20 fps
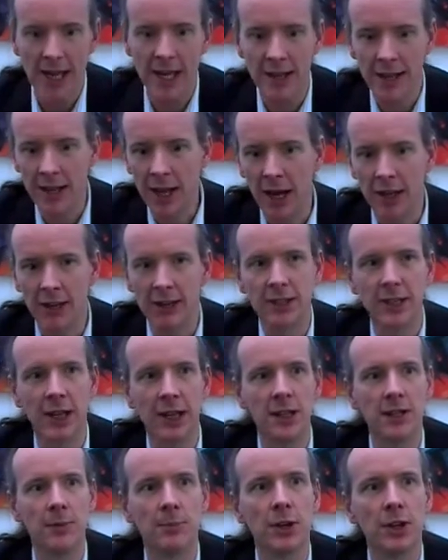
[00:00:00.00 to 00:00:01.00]
in that
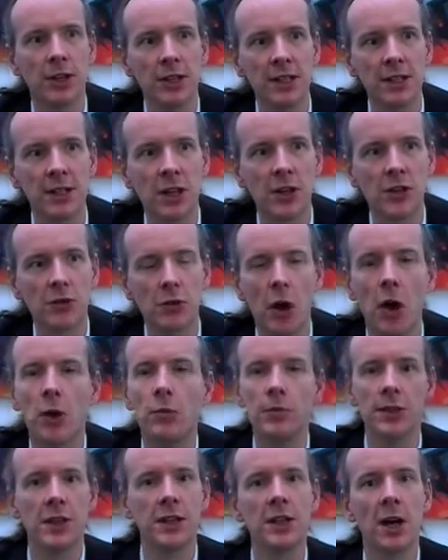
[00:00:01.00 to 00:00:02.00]
sense, but it is going to
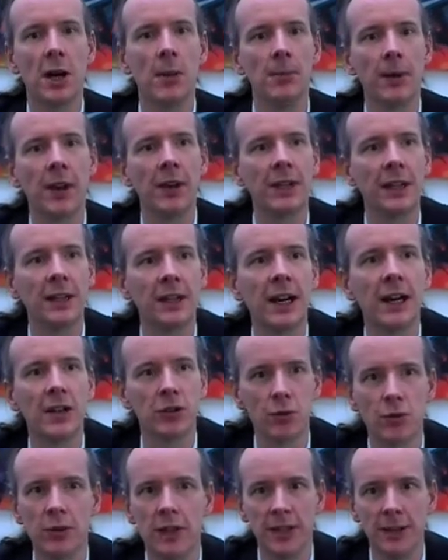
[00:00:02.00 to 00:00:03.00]
open it up, and I think
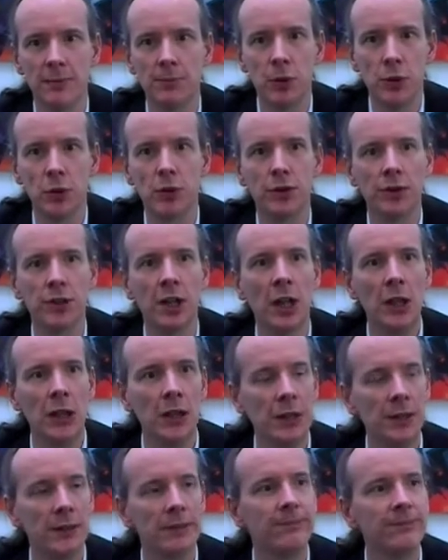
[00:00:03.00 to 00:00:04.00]
that's really important,
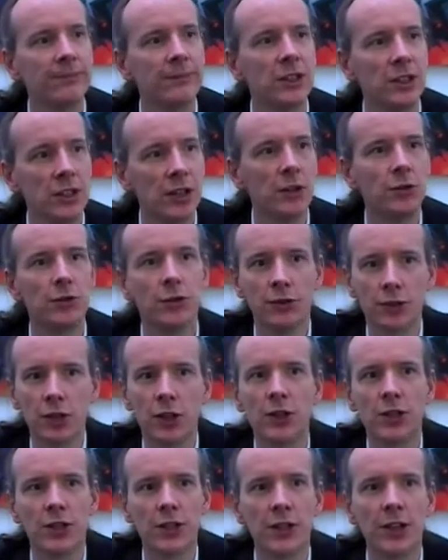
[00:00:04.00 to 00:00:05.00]
and the social
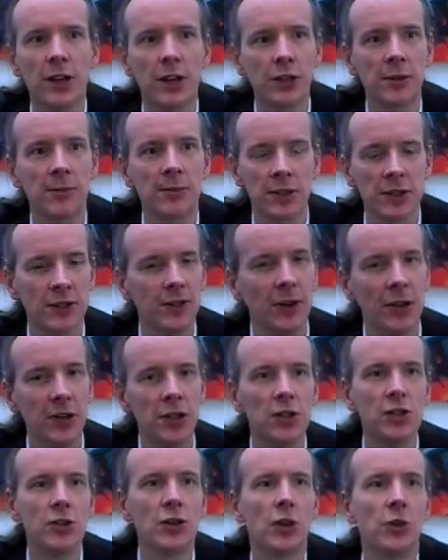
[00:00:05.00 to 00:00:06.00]
justice argument is very
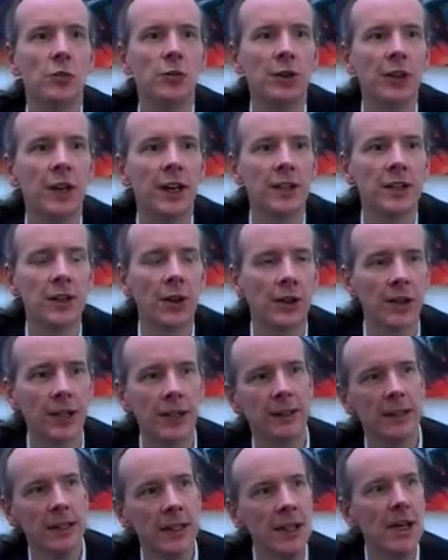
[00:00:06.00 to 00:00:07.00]
strong on there. So I
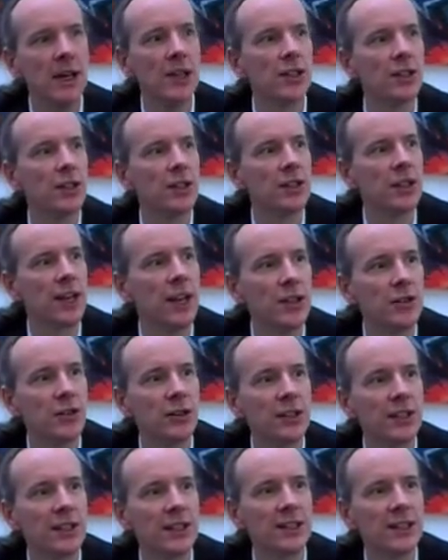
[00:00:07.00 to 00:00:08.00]
think there's
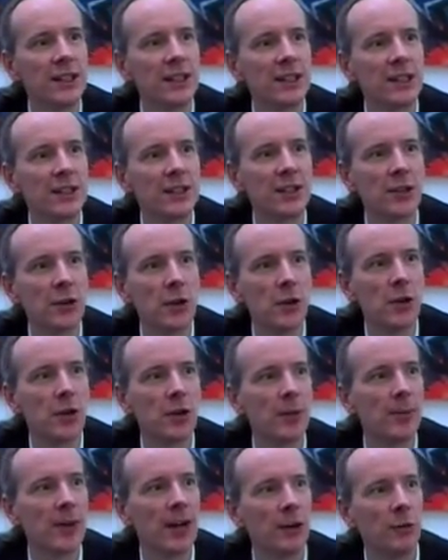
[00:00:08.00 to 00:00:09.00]
interesting things going
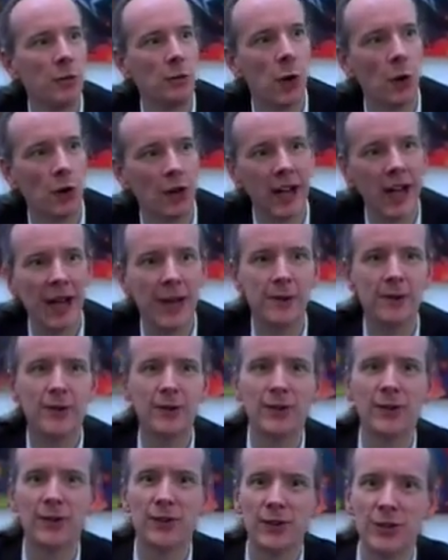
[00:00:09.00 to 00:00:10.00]
on about what
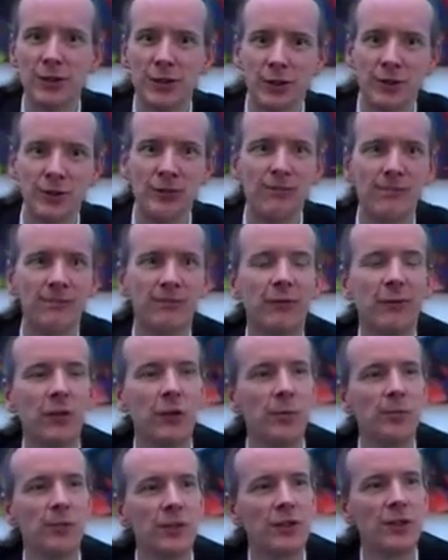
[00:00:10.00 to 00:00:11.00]
counts as new
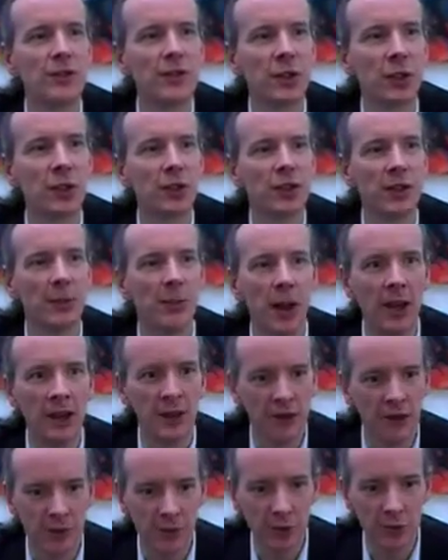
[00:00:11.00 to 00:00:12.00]
forms of scholarship,
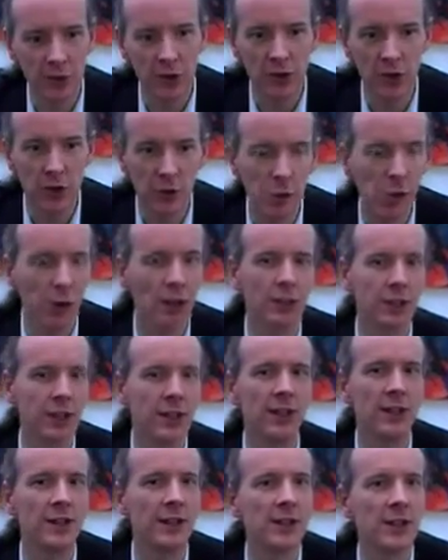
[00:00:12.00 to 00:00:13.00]
and the focus on quality
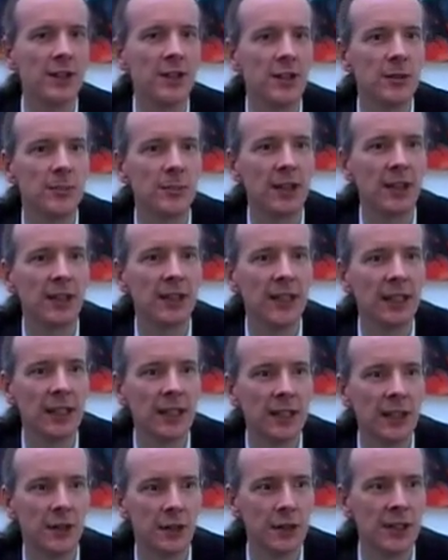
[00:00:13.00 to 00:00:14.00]
I think is going to be
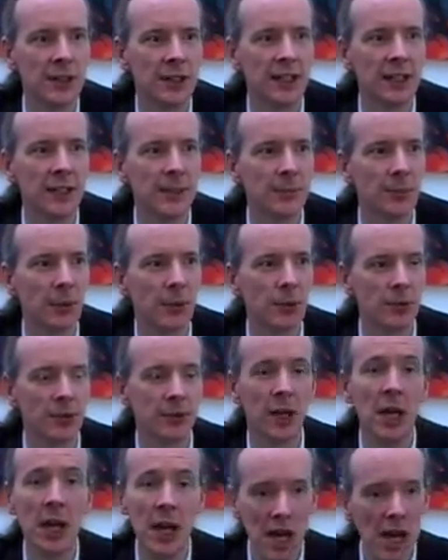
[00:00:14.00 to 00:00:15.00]
increasingly important,